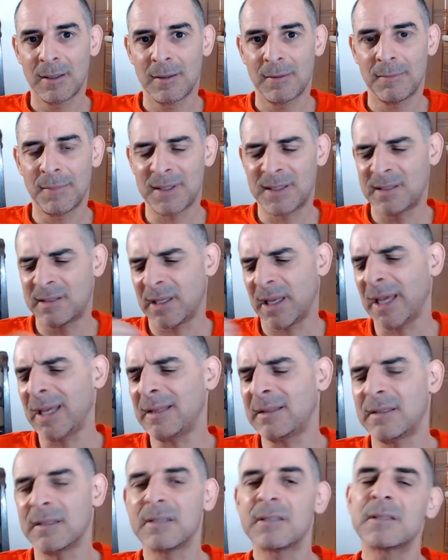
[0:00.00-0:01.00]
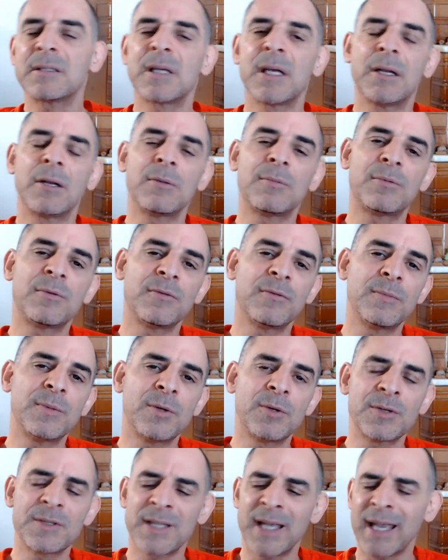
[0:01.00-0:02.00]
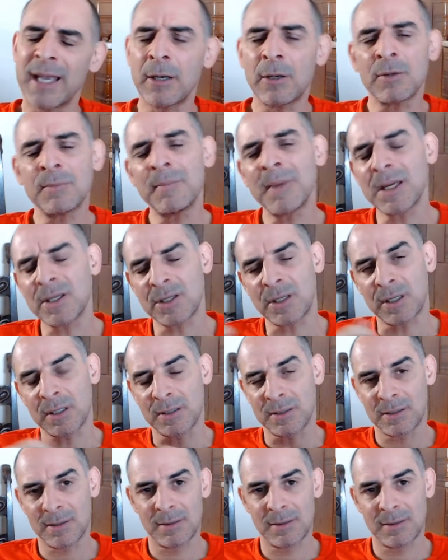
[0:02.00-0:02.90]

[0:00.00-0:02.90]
But scientists cannot prove it because they cannot measure it.